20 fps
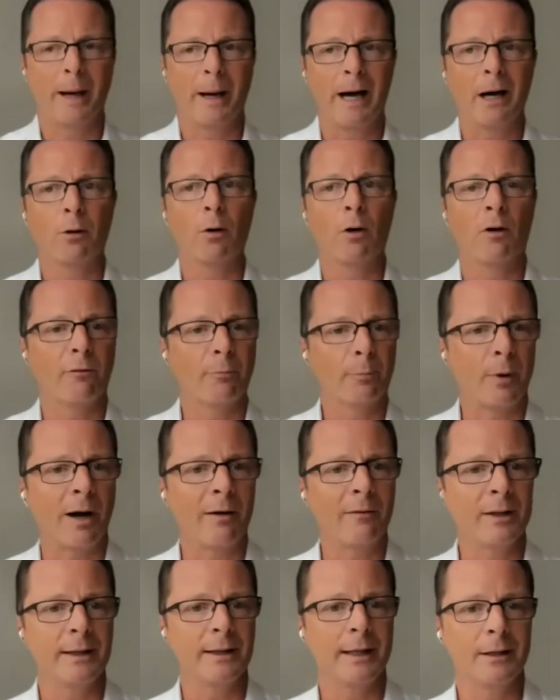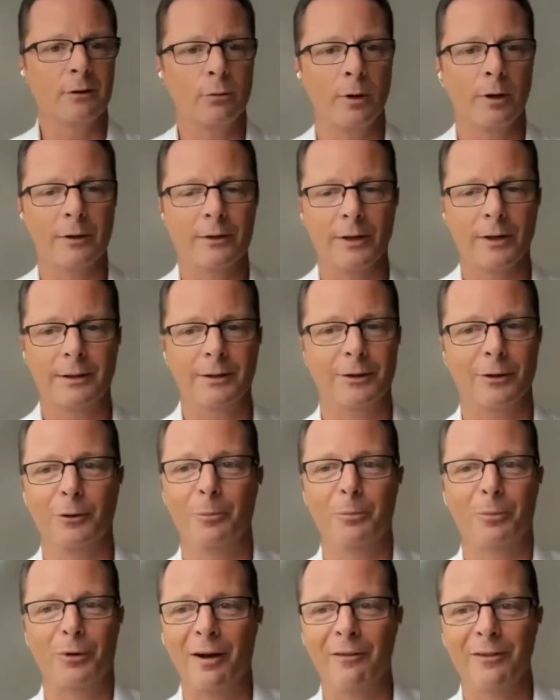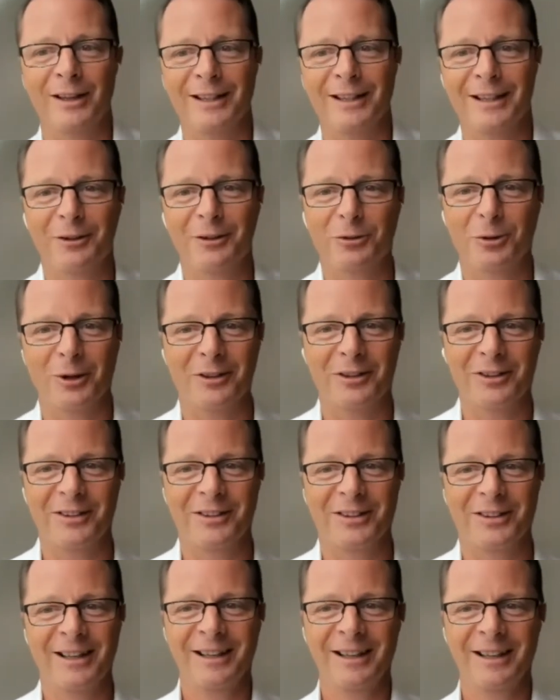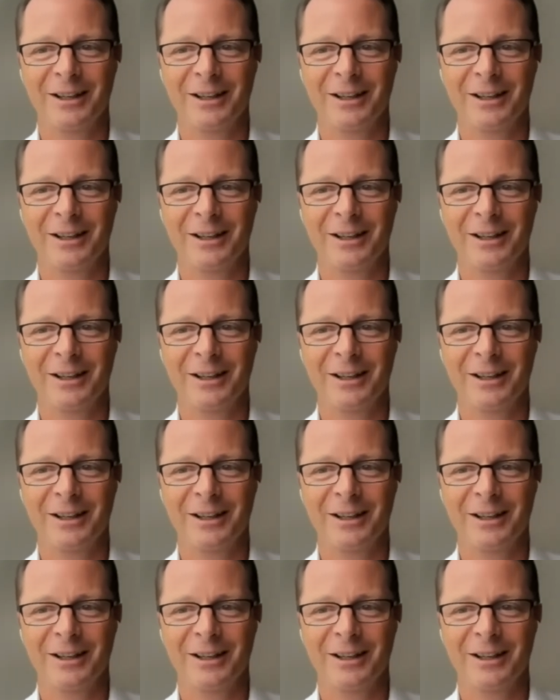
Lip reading: power of private networks, and private networks is to